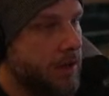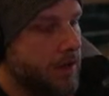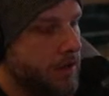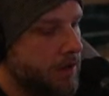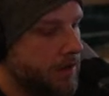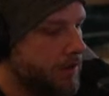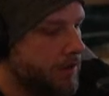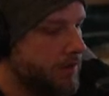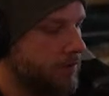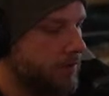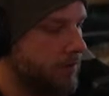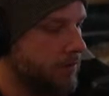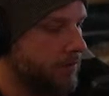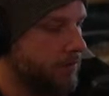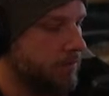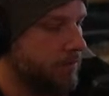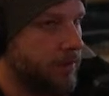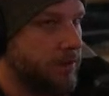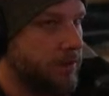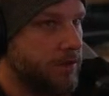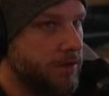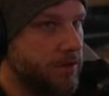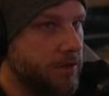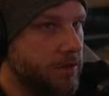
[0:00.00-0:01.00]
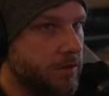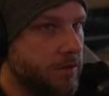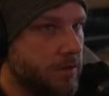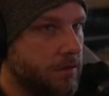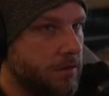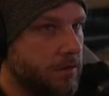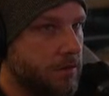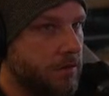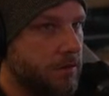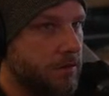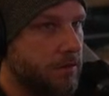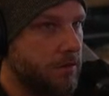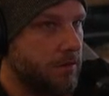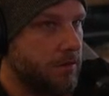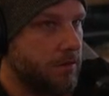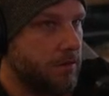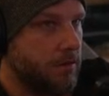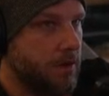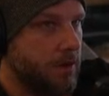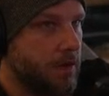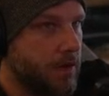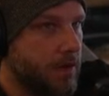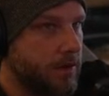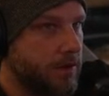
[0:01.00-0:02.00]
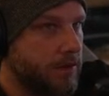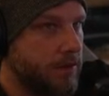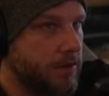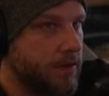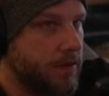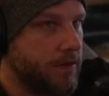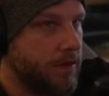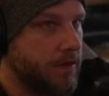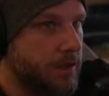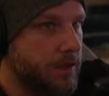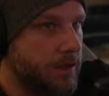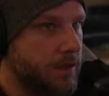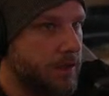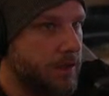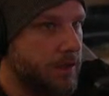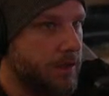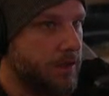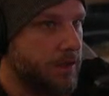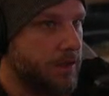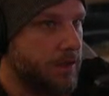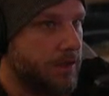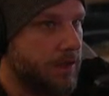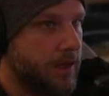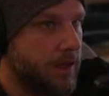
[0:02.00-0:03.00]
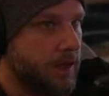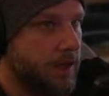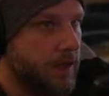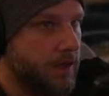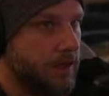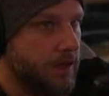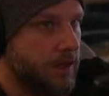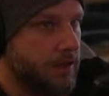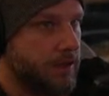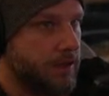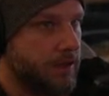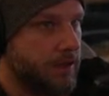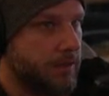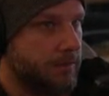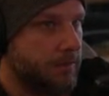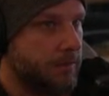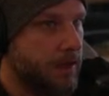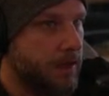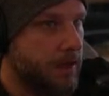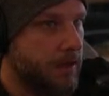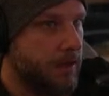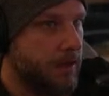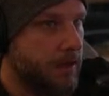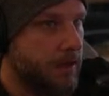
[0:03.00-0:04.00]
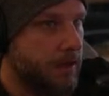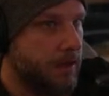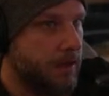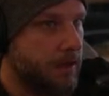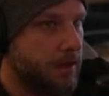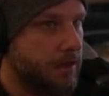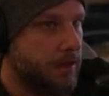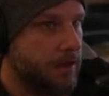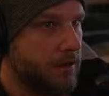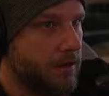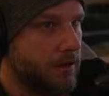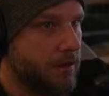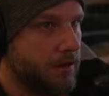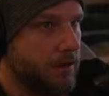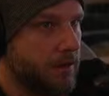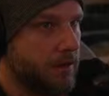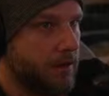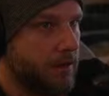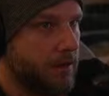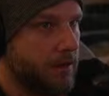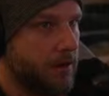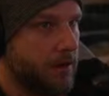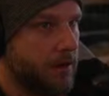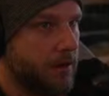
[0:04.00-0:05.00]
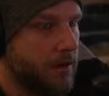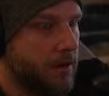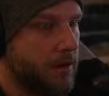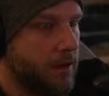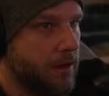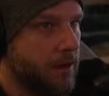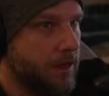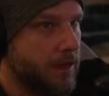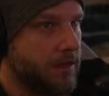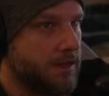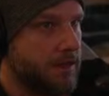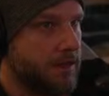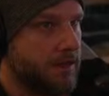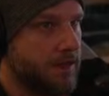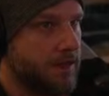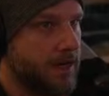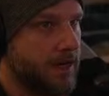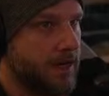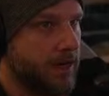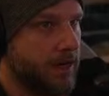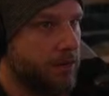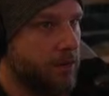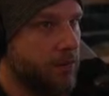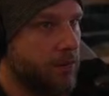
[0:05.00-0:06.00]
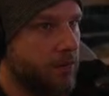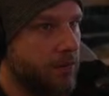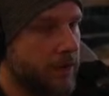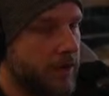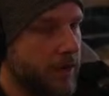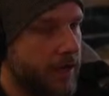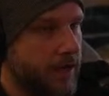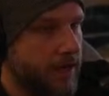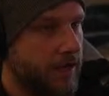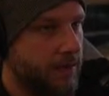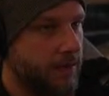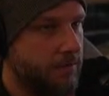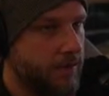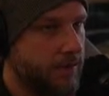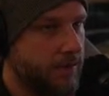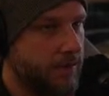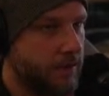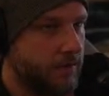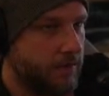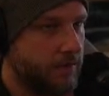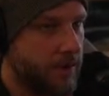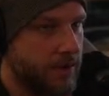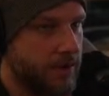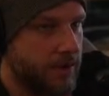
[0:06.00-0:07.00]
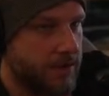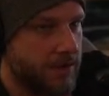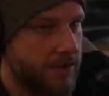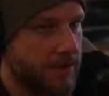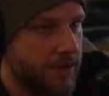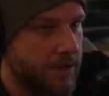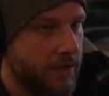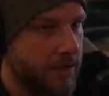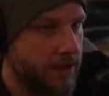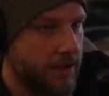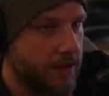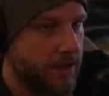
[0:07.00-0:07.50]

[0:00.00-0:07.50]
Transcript: So original launch site Sputnik, because it's got a cool name, the launch site.